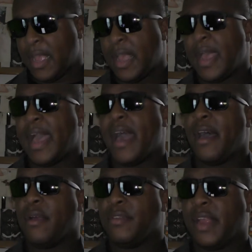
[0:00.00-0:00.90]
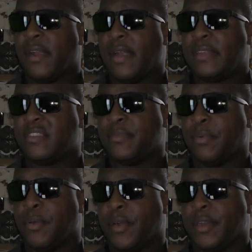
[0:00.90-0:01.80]
how dare I
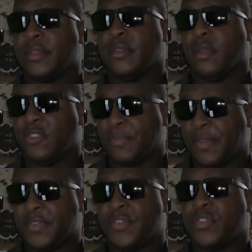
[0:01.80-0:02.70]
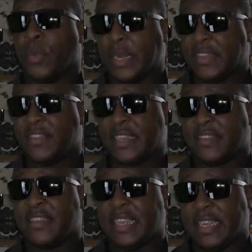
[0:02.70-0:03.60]
support Ghostbusters
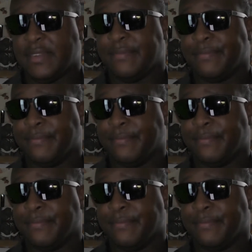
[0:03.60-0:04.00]
2016?